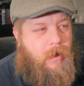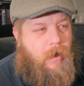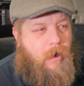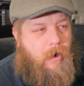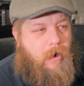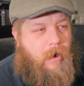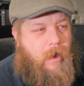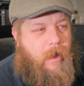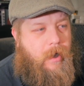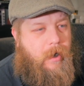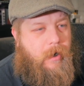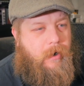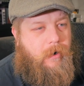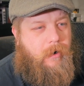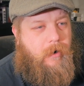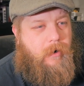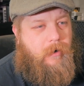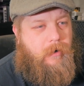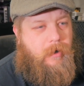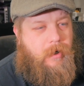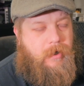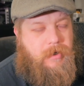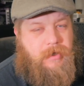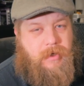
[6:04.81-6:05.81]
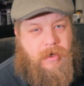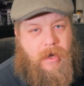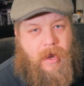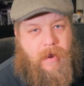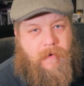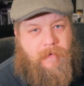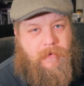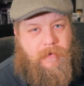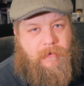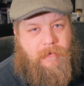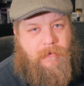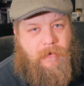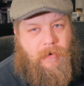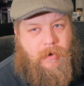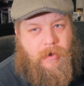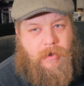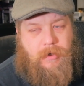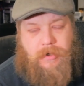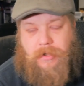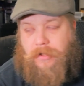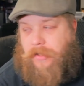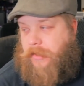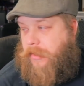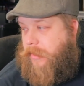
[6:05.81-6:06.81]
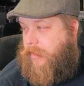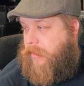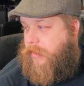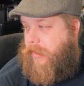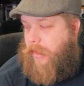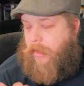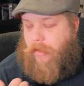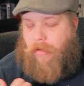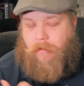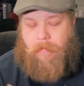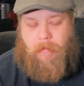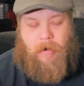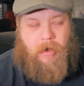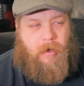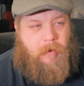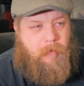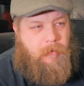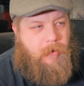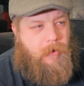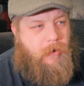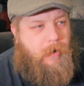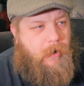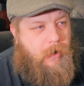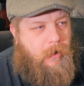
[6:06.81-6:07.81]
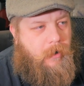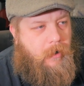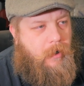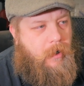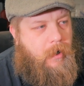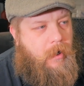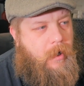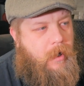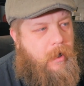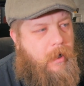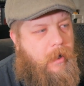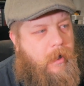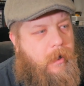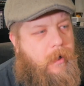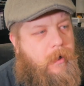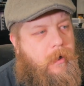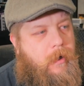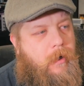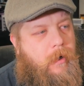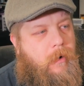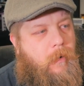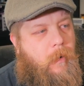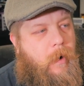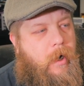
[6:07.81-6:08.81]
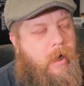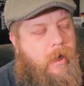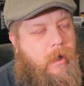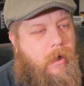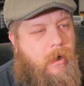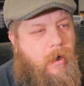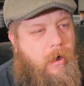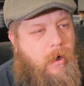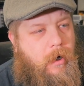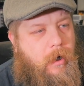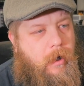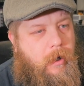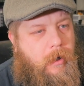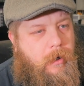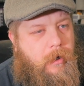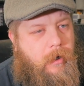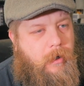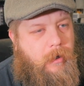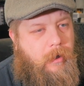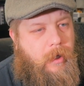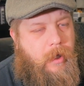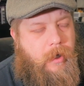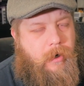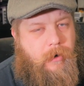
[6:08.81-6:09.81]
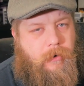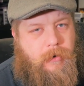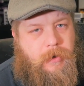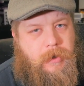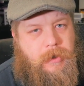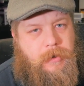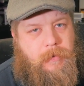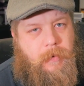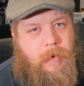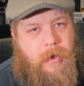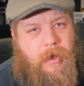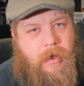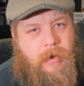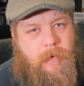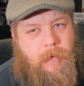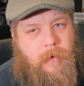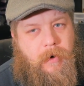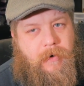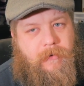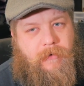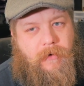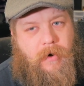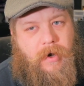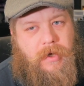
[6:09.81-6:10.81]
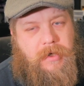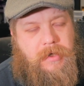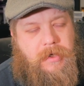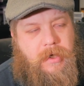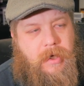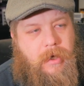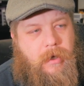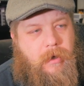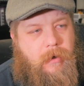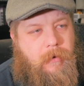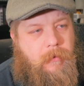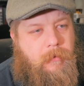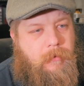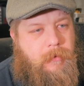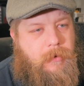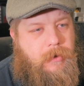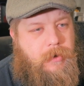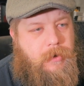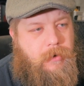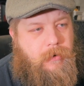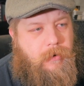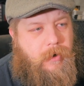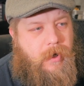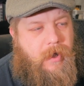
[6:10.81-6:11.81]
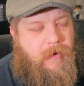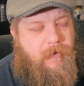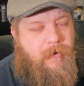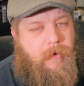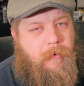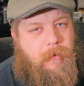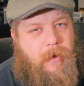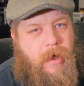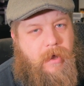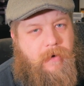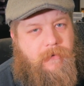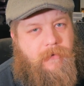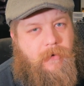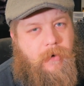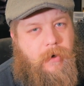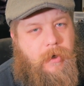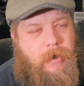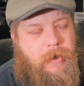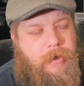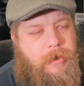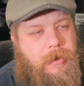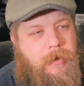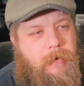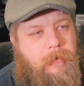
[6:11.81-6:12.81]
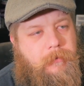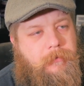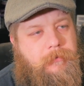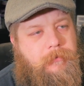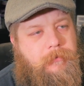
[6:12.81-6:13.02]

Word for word: Our editor doesn't have the footage. It's just here on my computer waiting on later this week whenever I see him to give him that footage.